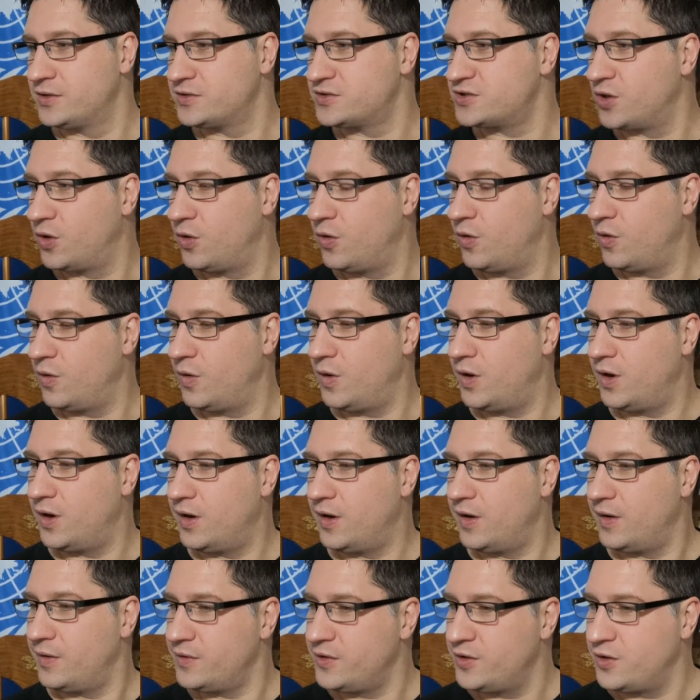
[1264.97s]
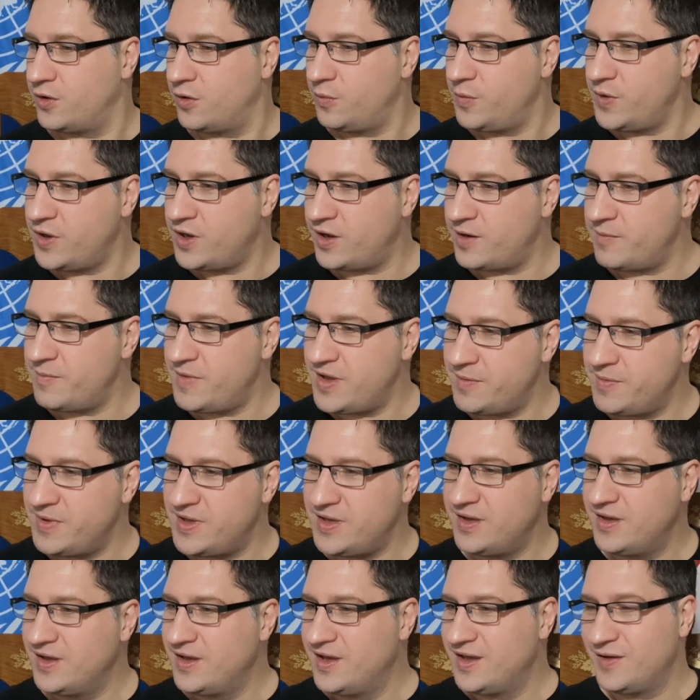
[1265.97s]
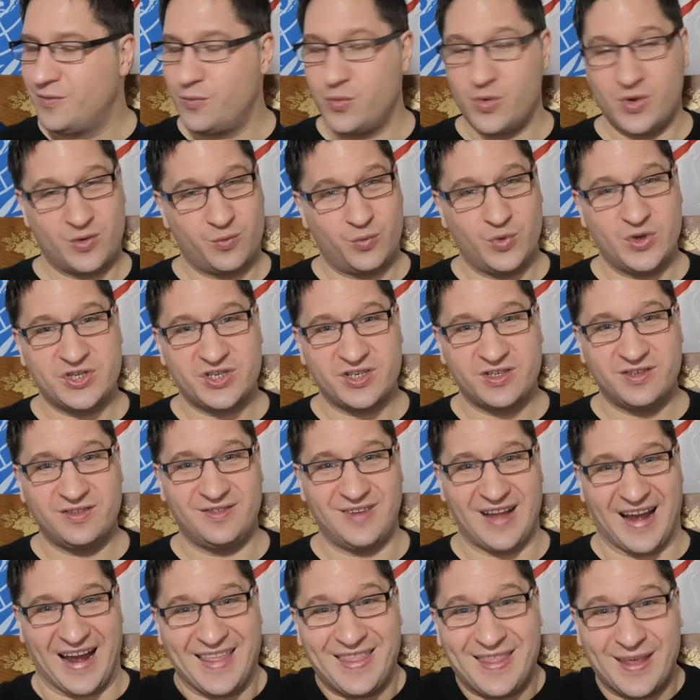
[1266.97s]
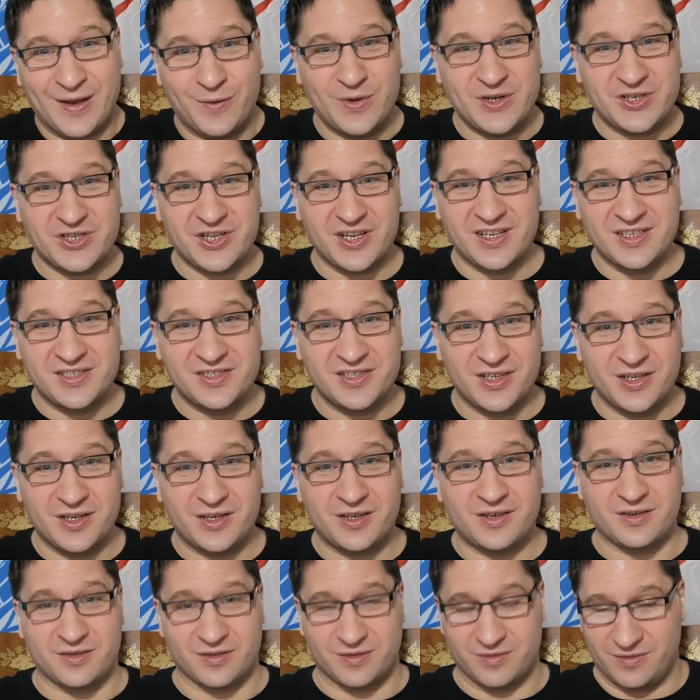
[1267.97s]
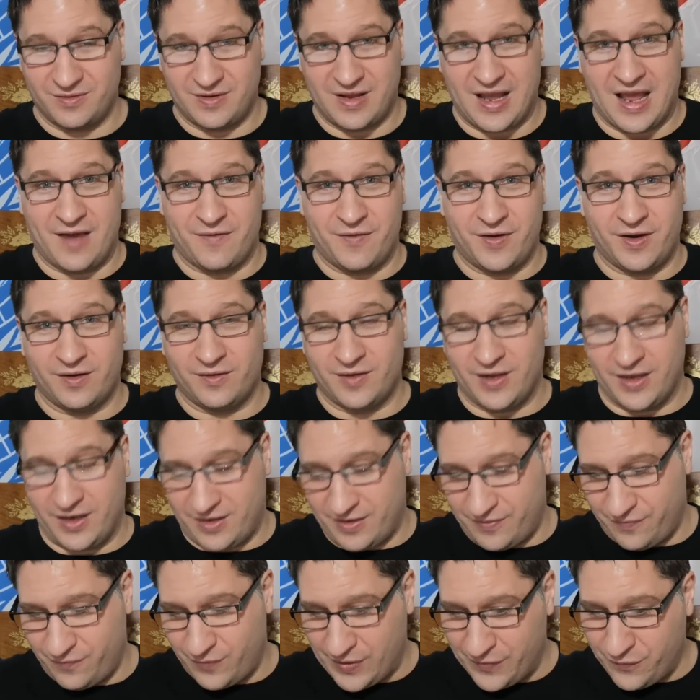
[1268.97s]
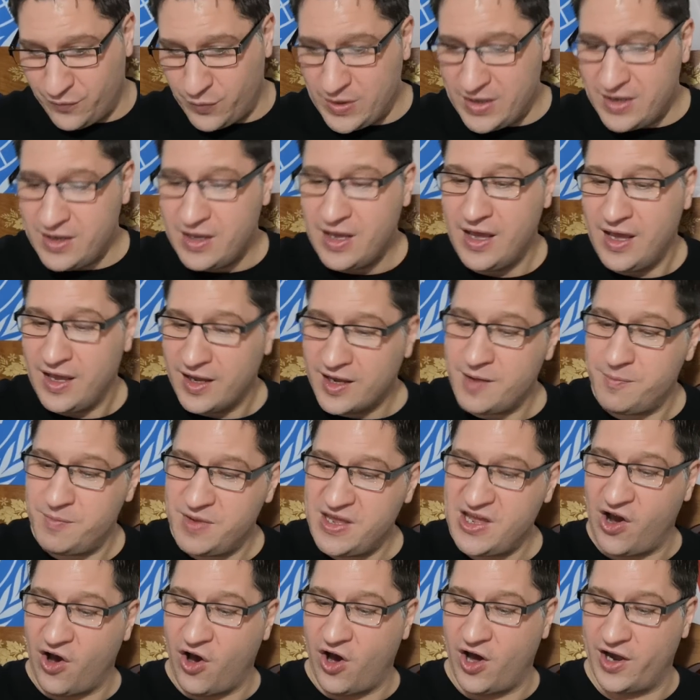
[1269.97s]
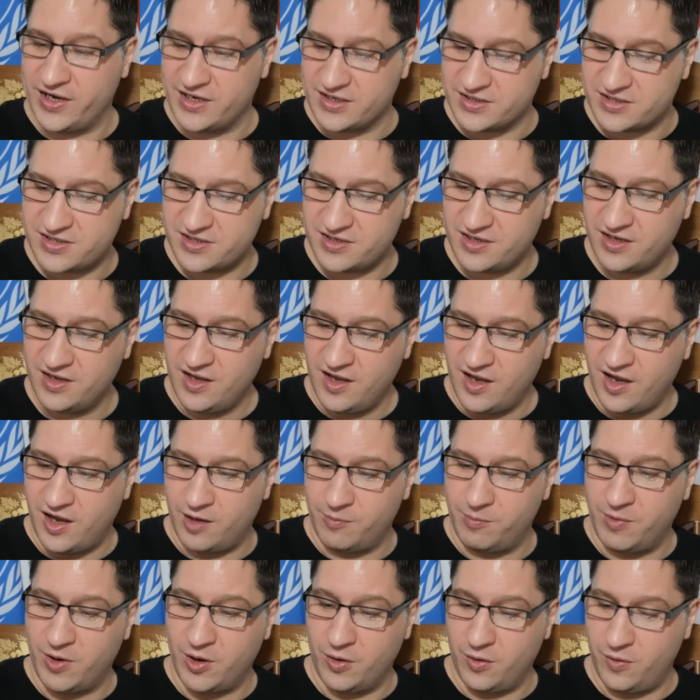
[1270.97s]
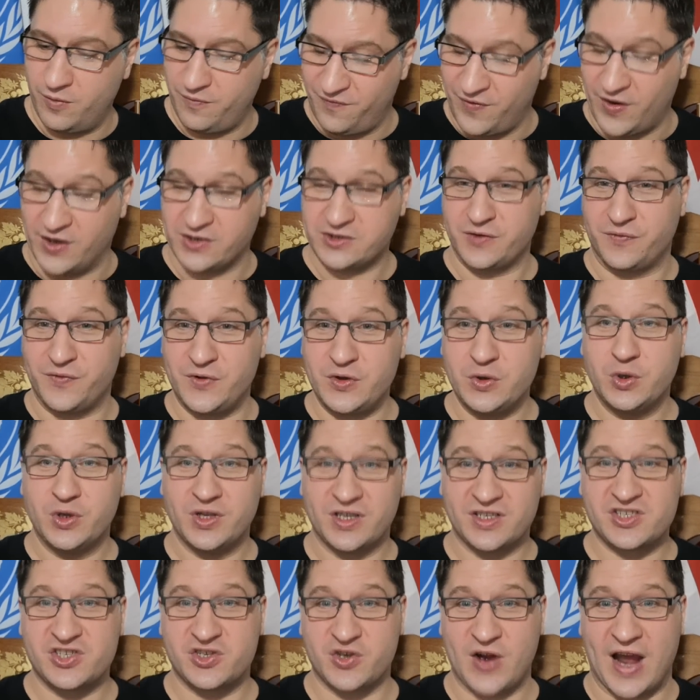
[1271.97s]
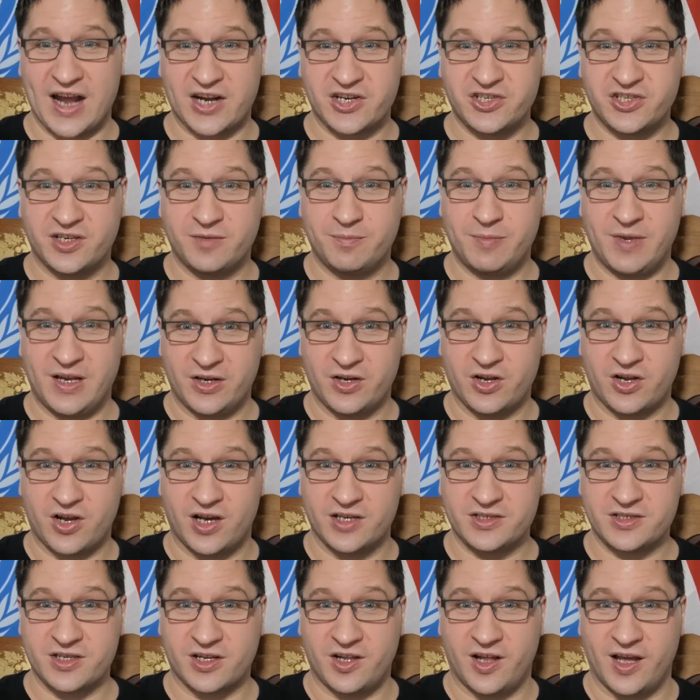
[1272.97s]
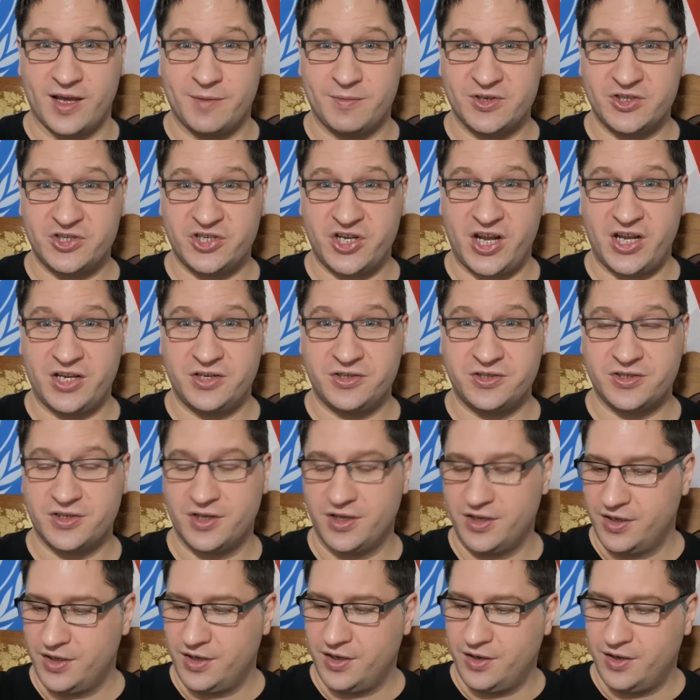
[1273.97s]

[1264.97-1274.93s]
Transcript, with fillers: So you know we got to maybe we should i think we should consider having like if, if we can be honest about fossil fuel extraction being the cause of climate change